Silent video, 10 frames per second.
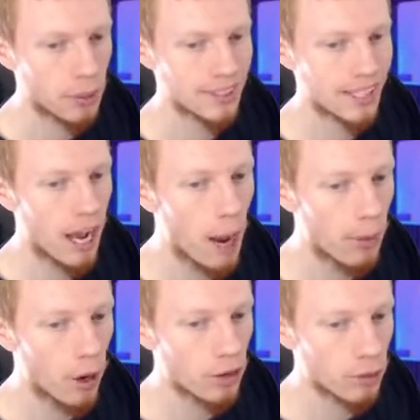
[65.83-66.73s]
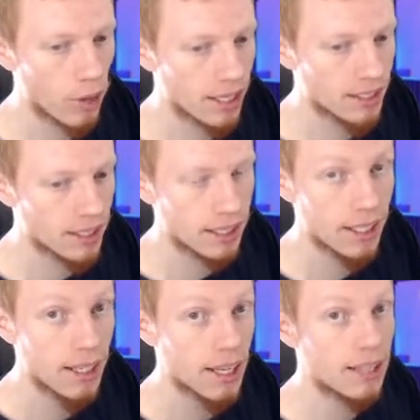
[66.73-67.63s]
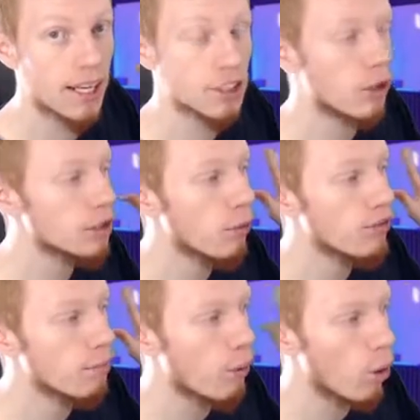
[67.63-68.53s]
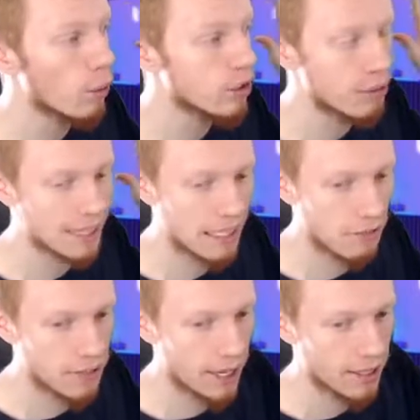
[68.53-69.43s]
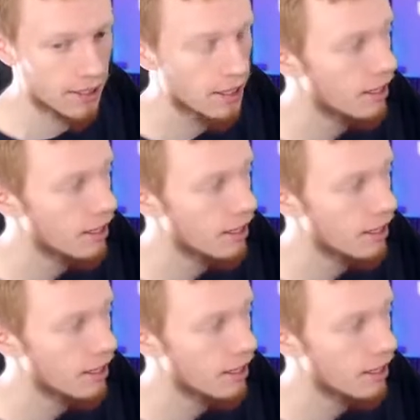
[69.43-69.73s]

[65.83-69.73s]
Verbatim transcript: press up on the right stick. That is going to move the ball into his left hand.